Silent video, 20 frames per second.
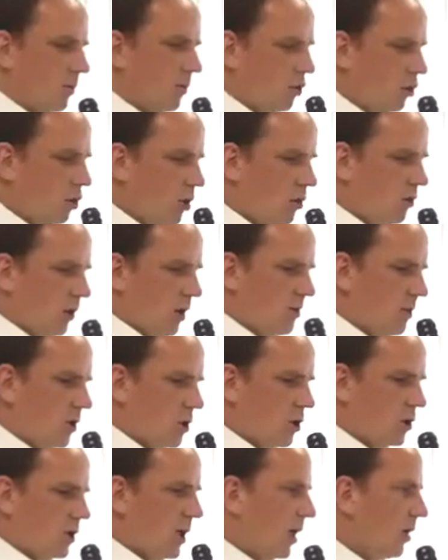low
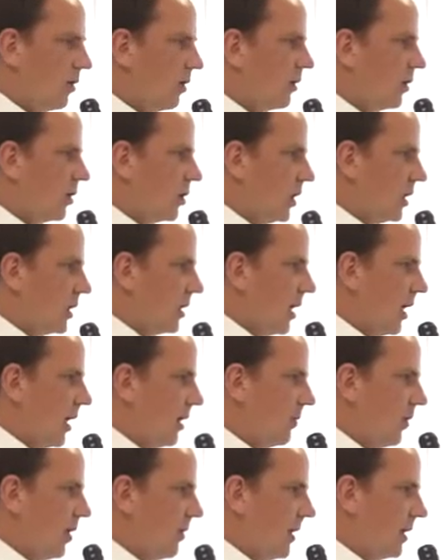emission technologies are
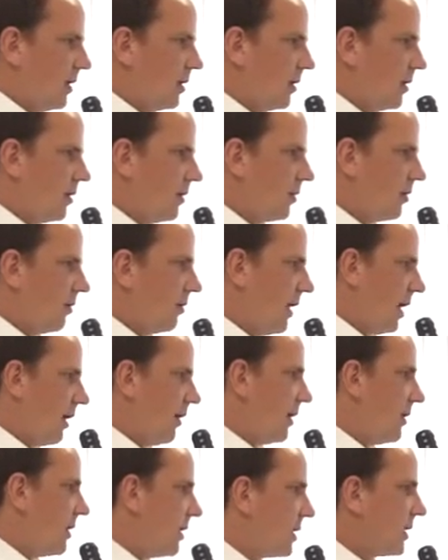implemented there.
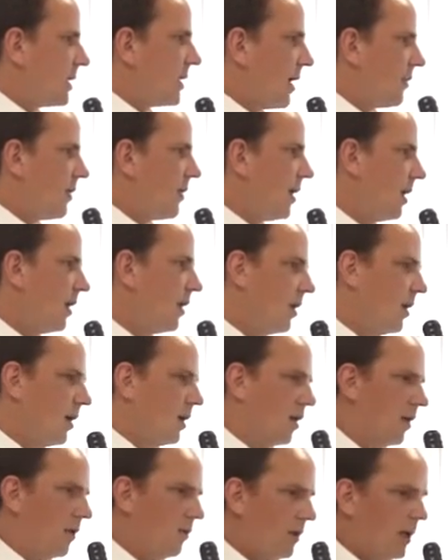And this is something
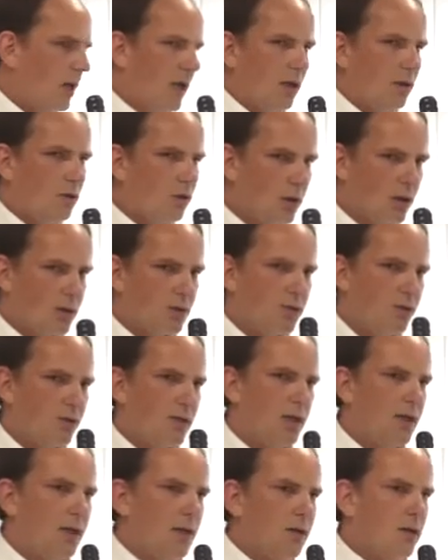we can look into
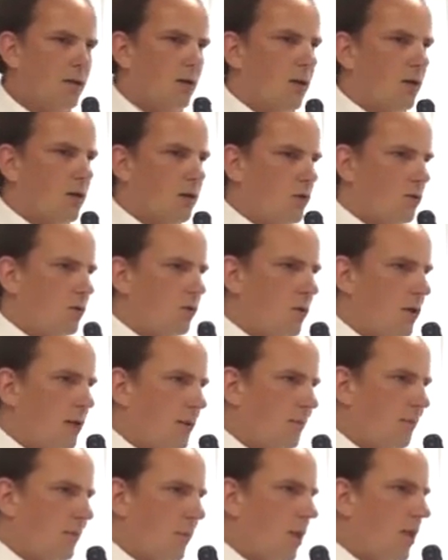here.
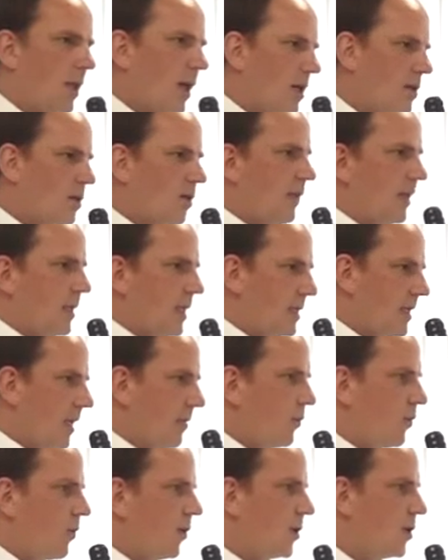There is already
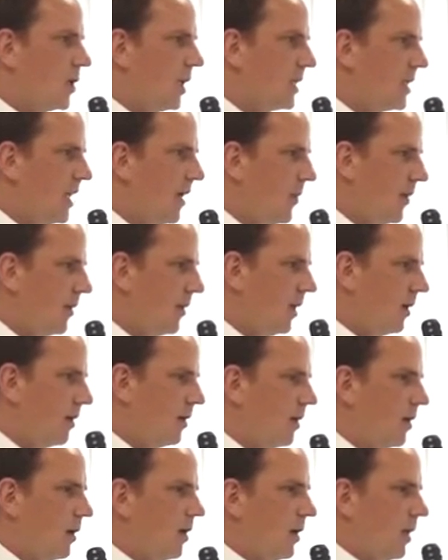some projects
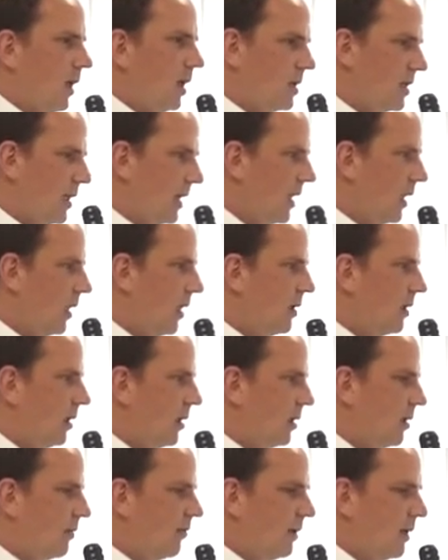happening in Thailand,
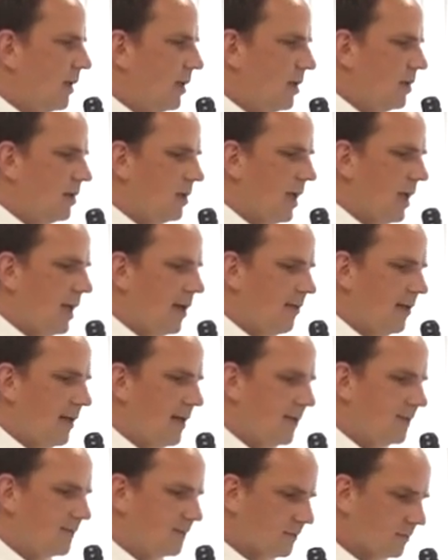in the
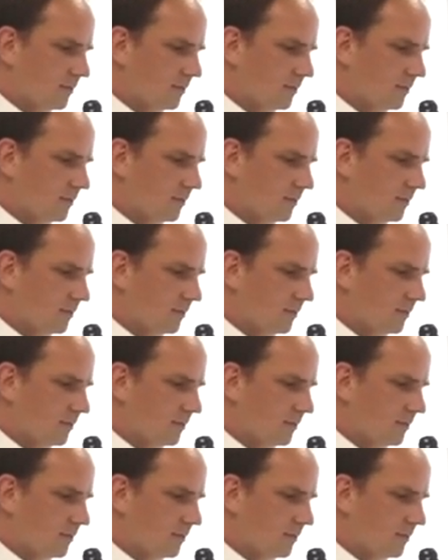area,